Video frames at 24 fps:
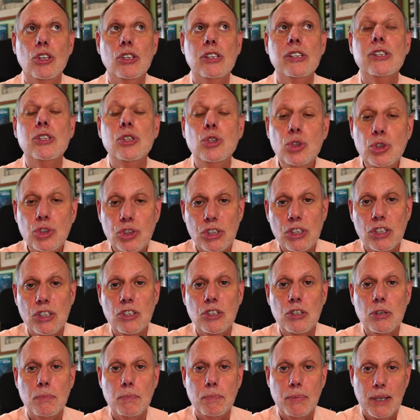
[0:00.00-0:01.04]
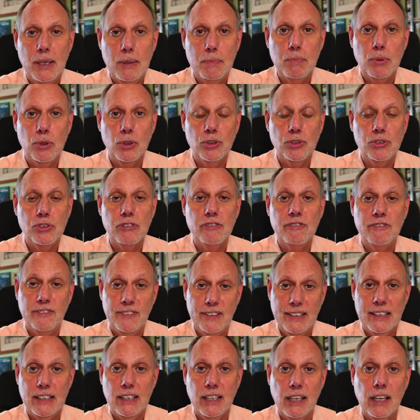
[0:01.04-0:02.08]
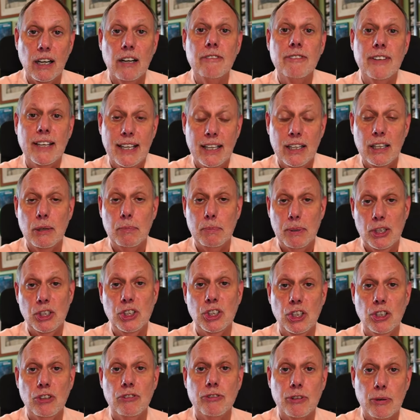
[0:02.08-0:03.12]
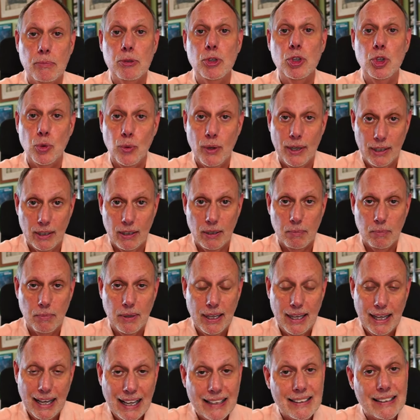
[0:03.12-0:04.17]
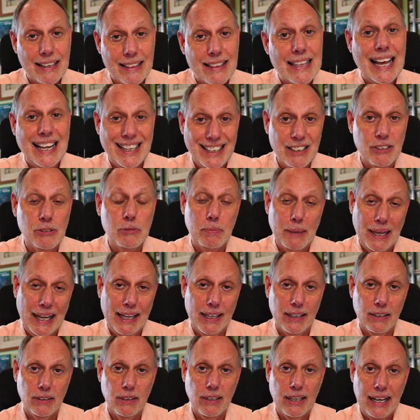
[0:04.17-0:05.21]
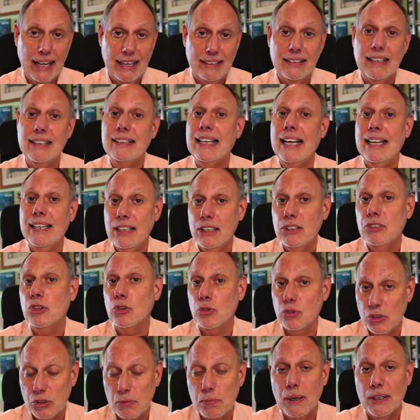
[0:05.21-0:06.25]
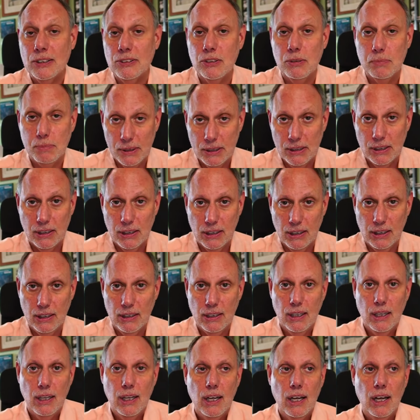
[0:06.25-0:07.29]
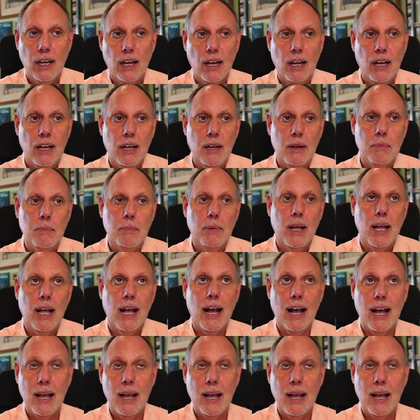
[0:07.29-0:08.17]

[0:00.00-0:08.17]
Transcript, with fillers: loosened people's feeling of inhibition from doing them and that that is bad and that that is a responsibility um,